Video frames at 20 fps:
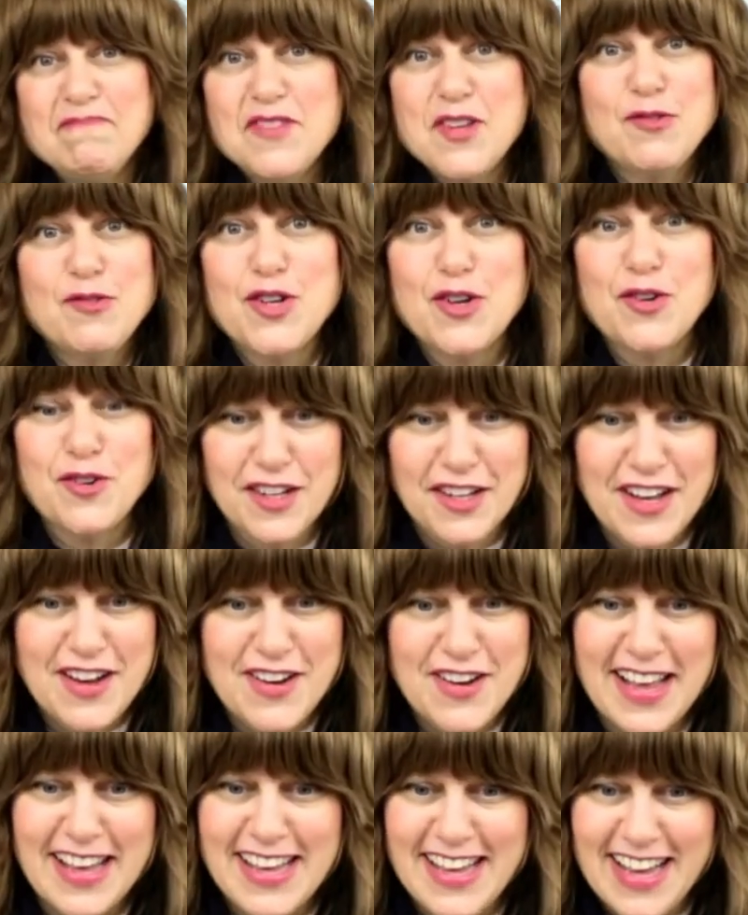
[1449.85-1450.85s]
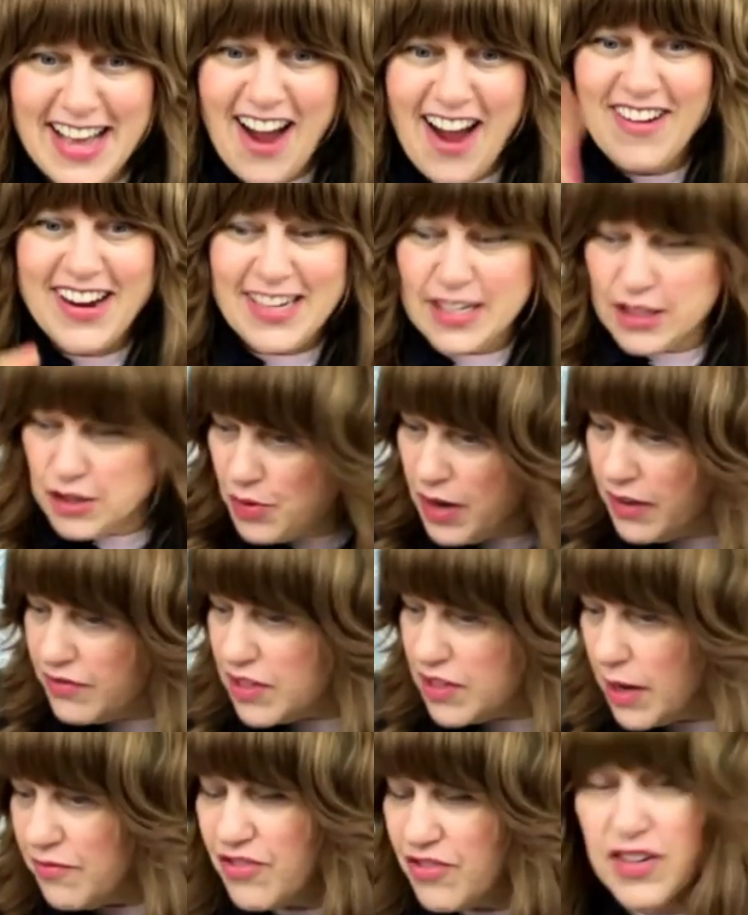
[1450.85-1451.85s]
No joke. Okay. All right. Do we
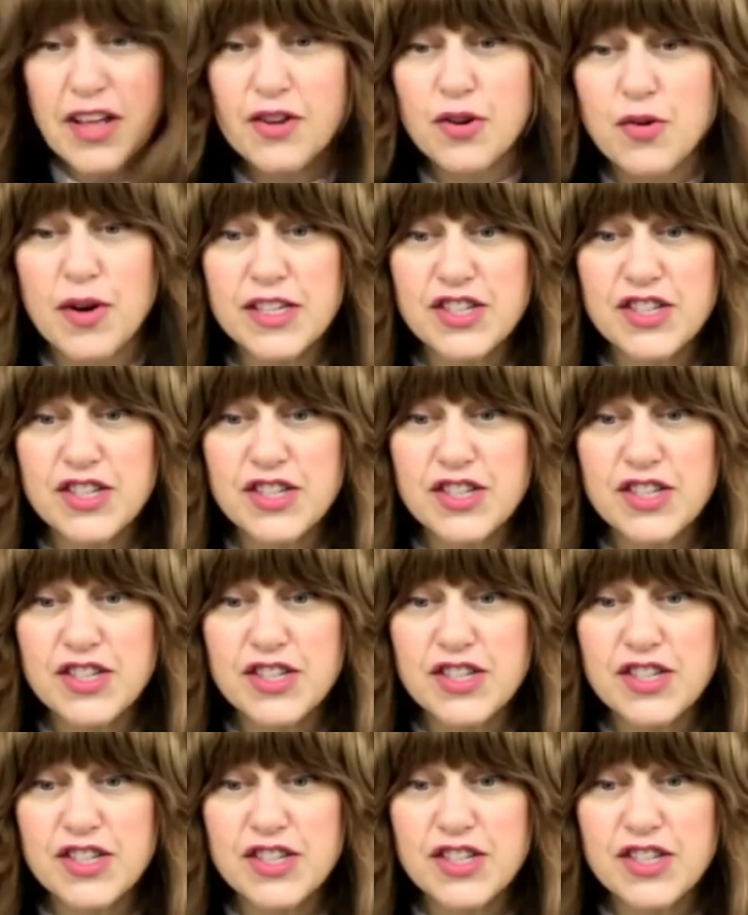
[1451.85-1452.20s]
have time for another